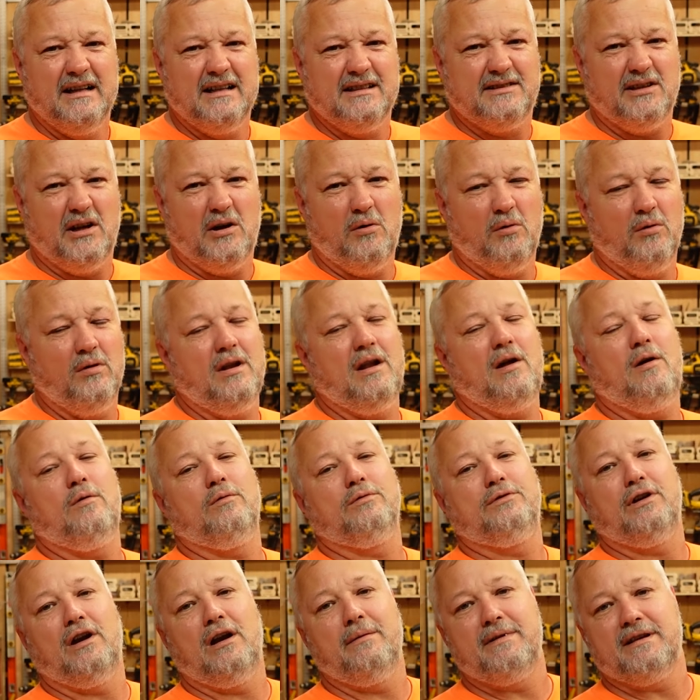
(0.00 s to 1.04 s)
So
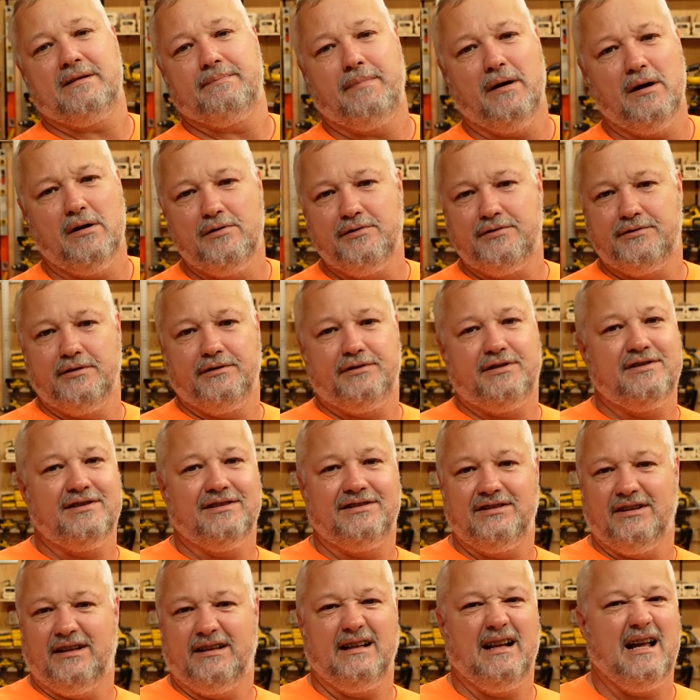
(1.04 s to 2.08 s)
long-term exposure to the
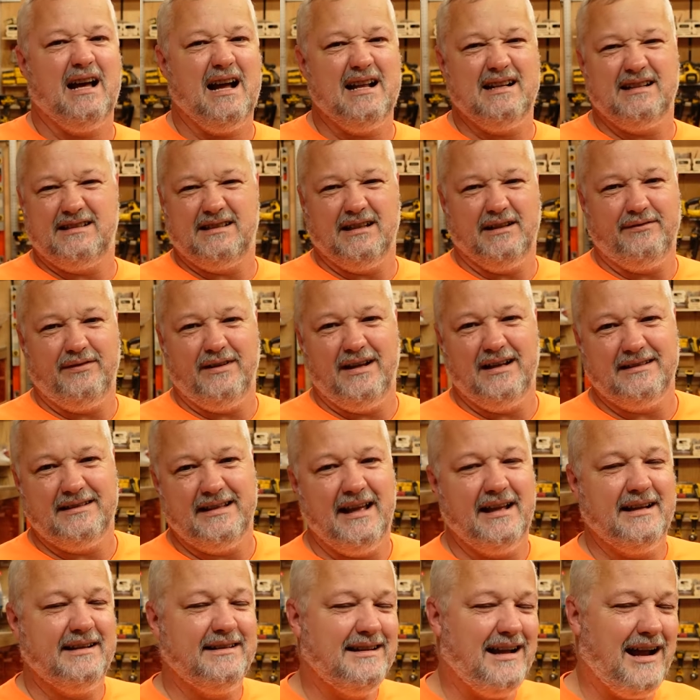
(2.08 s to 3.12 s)
sunlight and stuff like
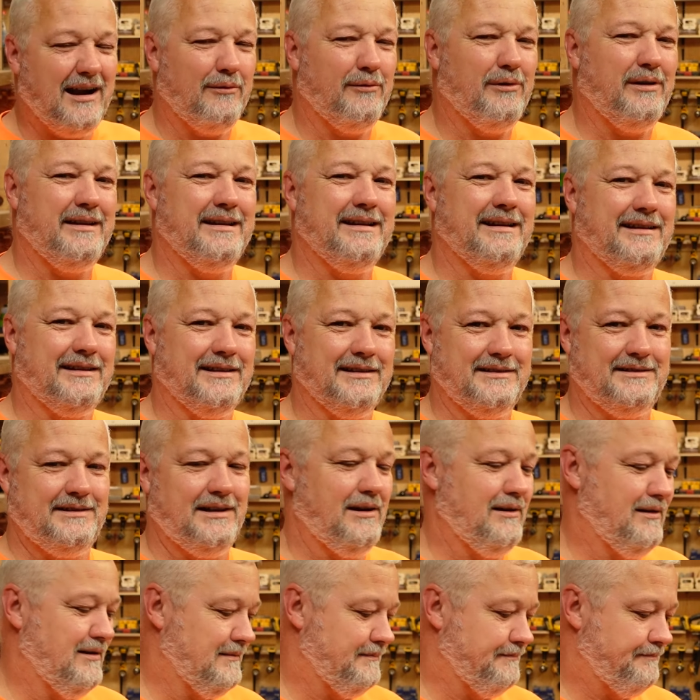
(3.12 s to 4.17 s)
that, not really a
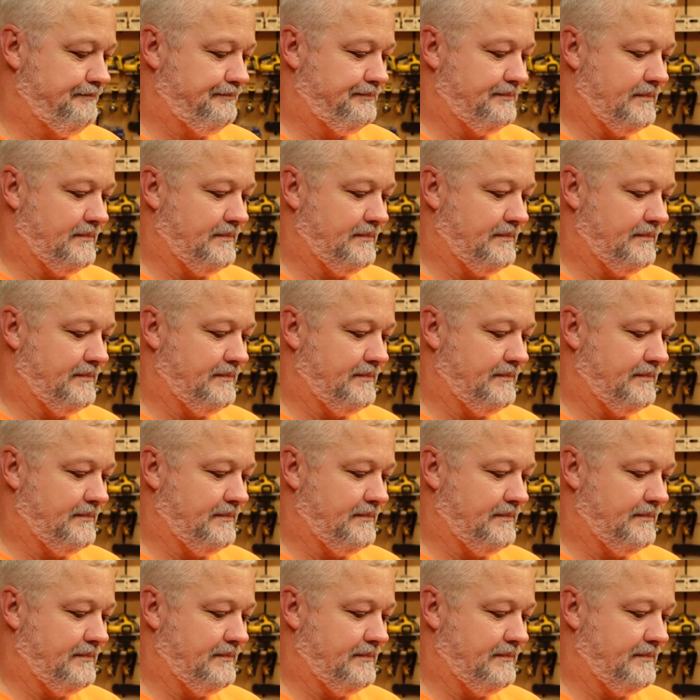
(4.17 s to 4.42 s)
concern.